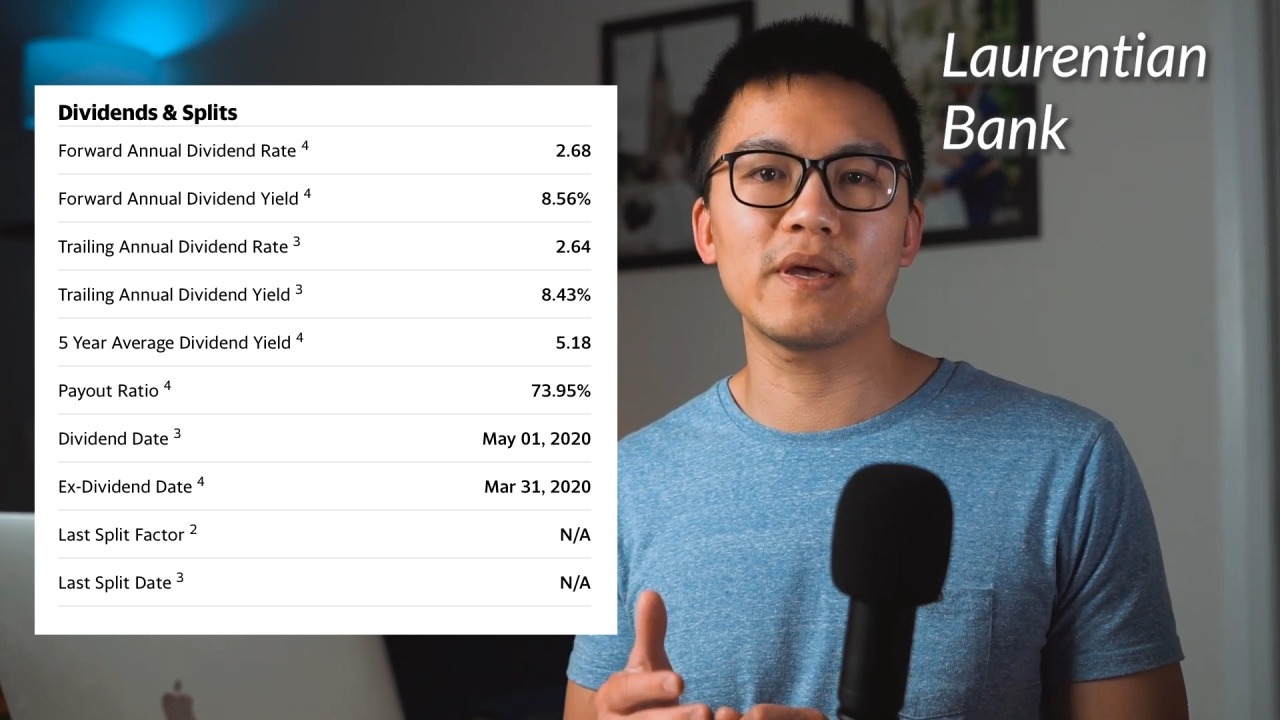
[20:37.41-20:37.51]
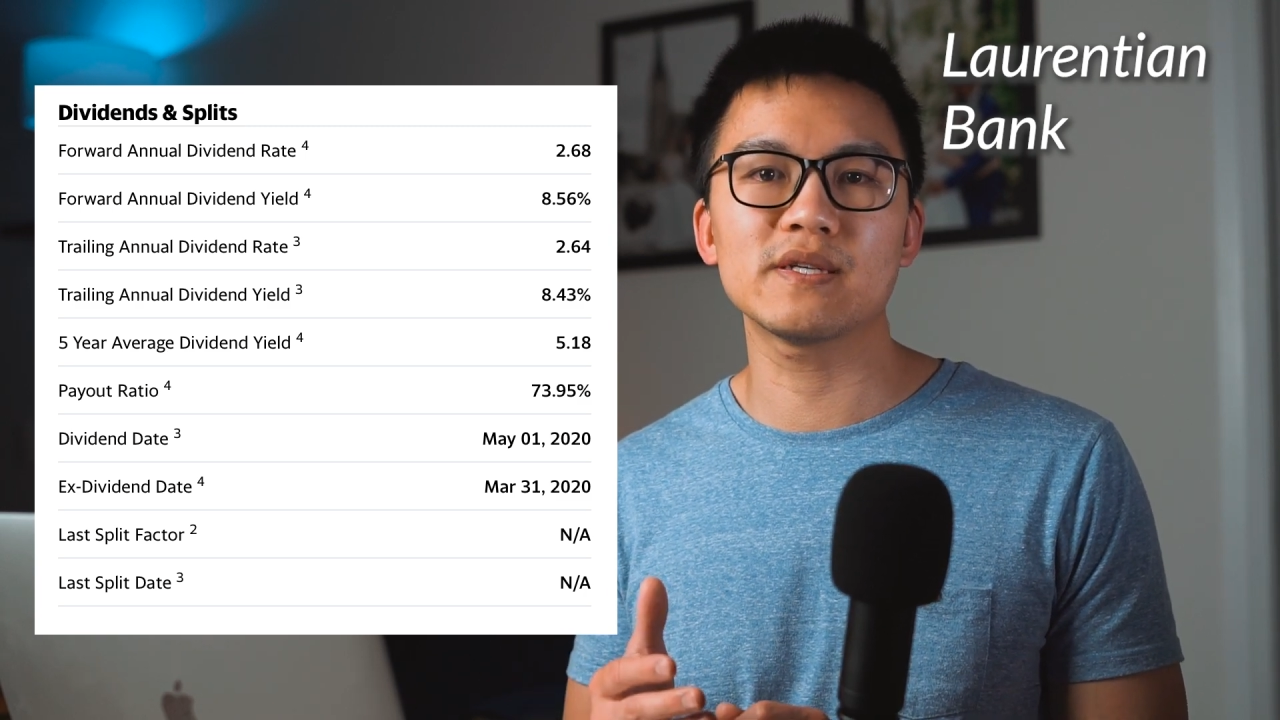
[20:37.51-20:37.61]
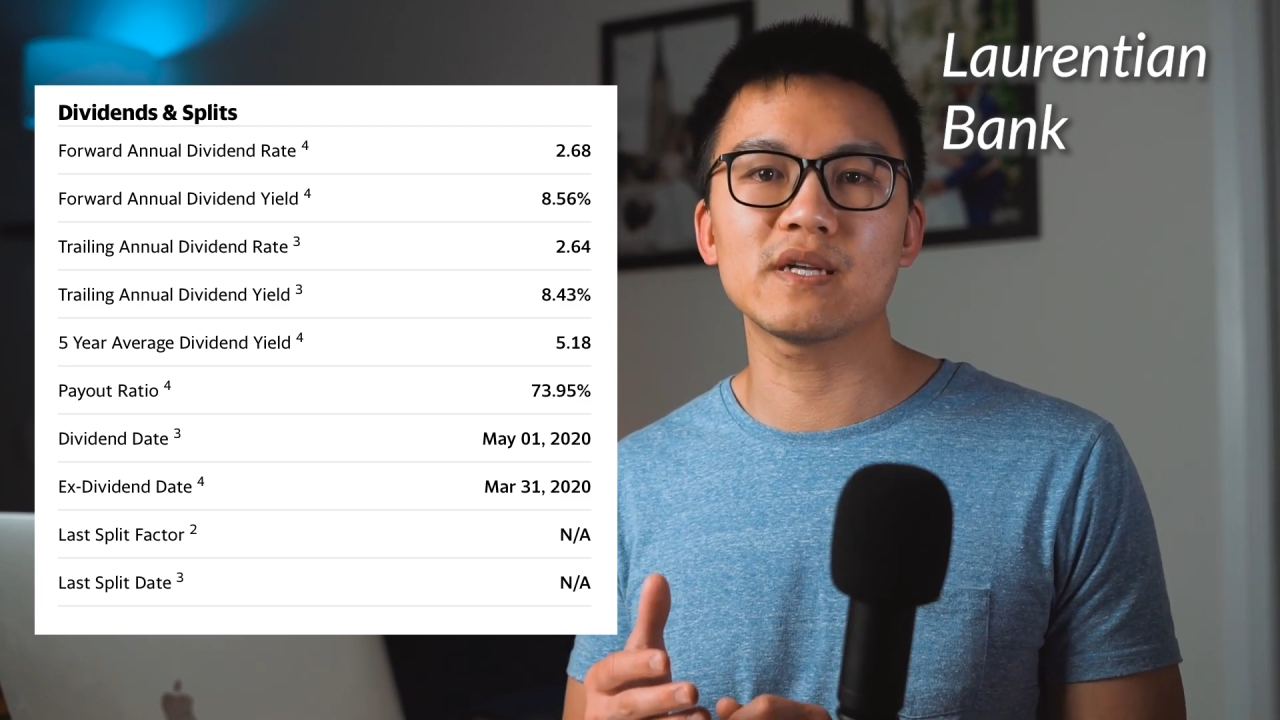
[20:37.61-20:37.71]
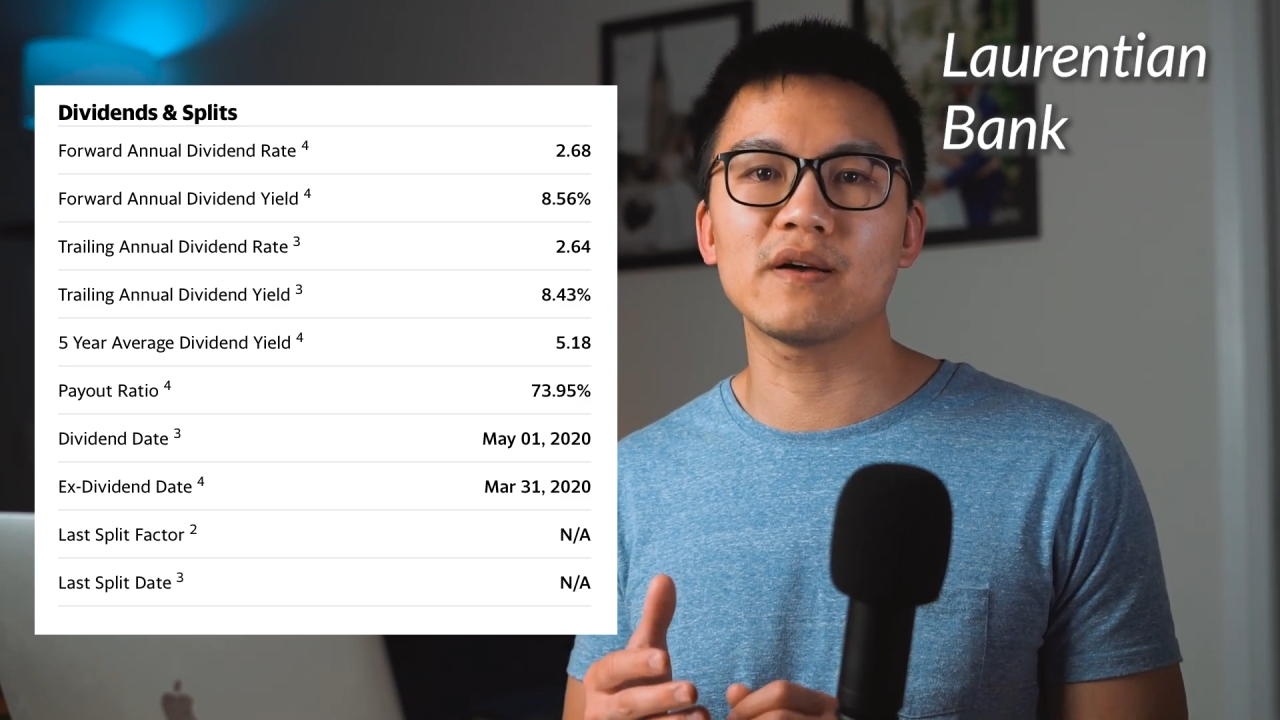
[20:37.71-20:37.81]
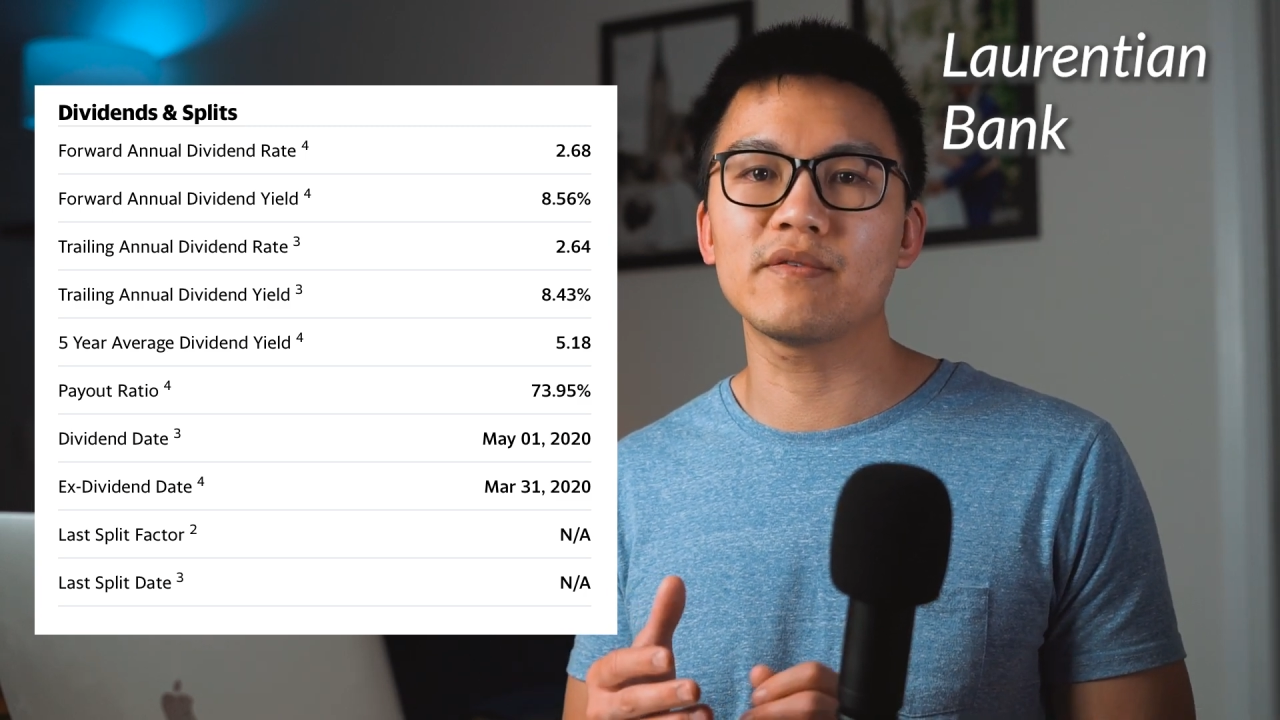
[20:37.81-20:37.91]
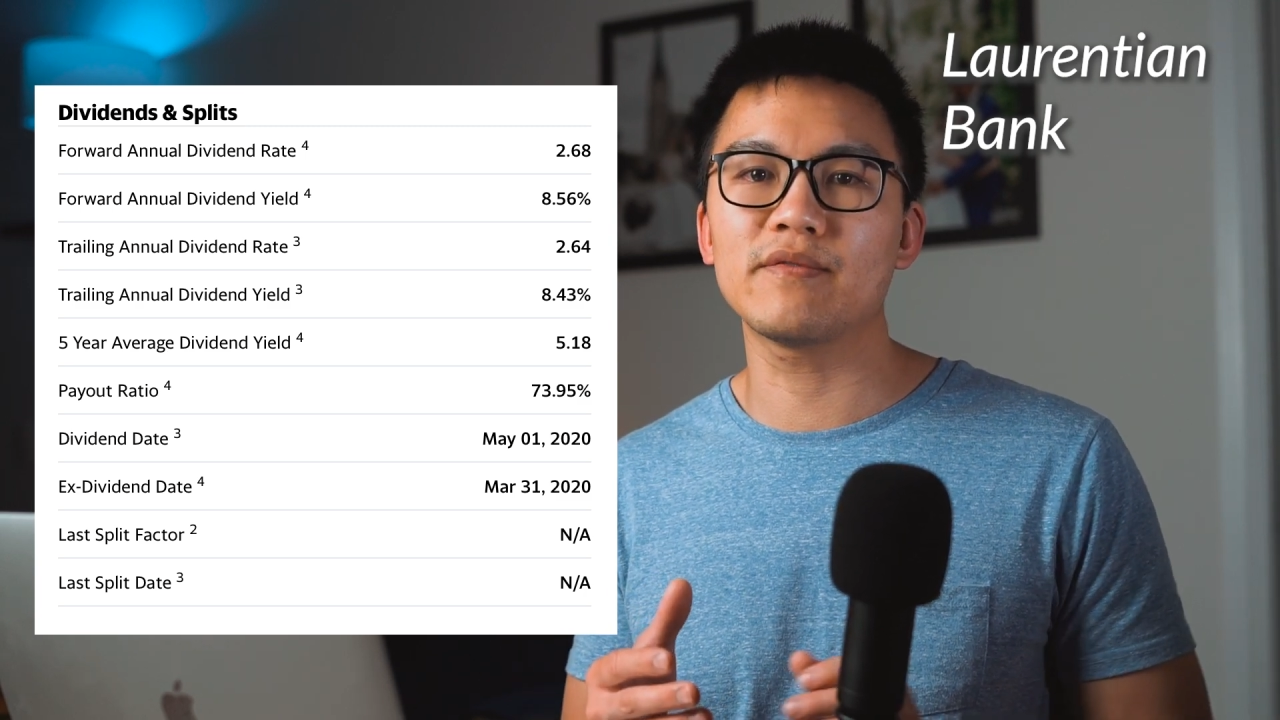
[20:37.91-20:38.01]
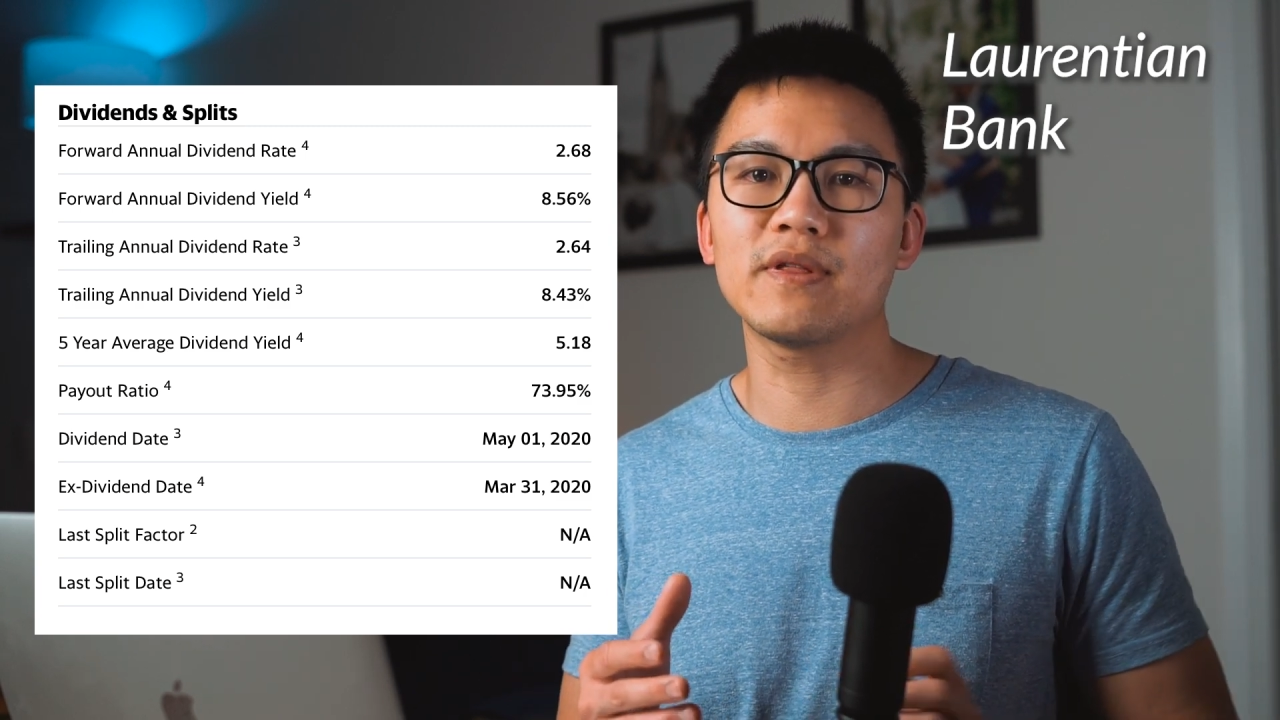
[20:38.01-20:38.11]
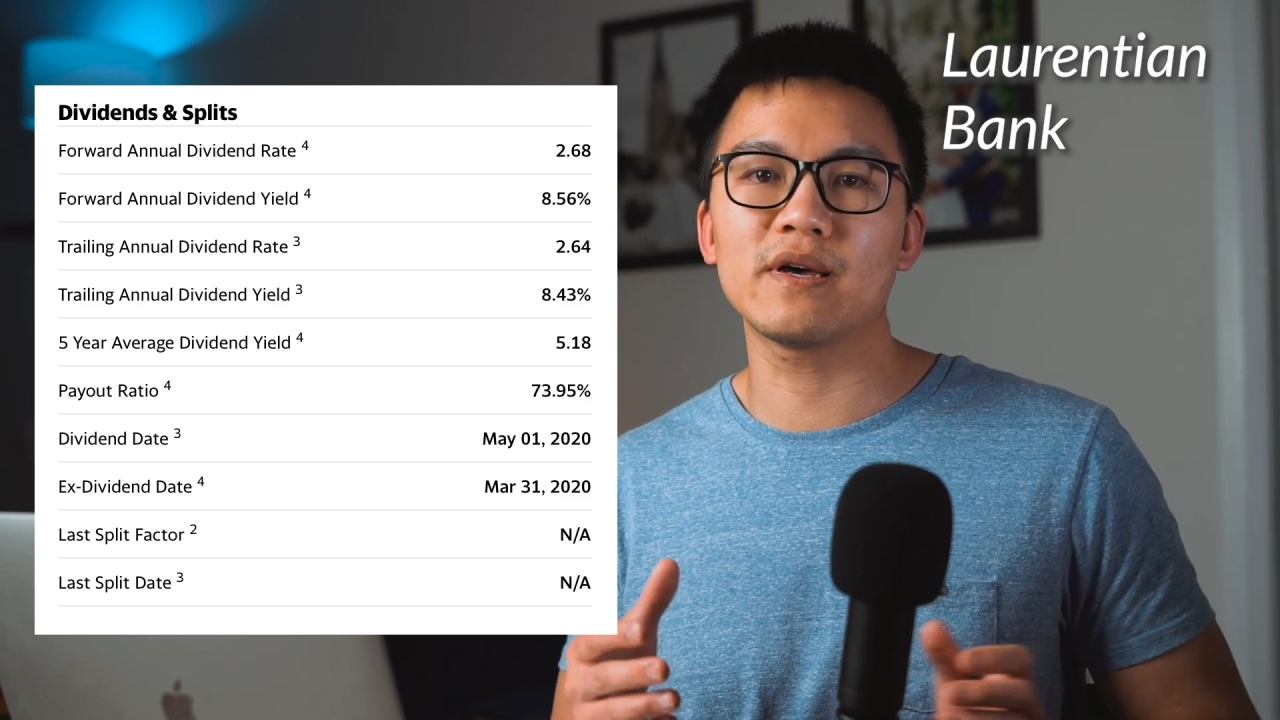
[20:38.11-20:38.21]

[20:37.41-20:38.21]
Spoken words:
based off of